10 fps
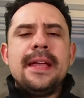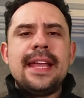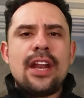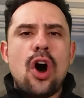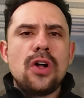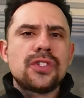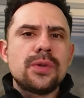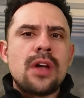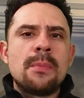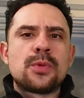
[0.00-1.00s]
It
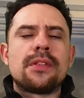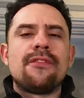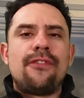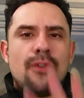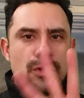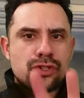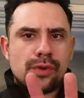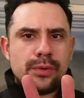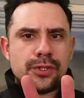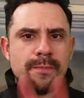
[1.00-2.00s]
also comes with 4
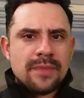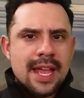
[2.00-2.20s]
screws.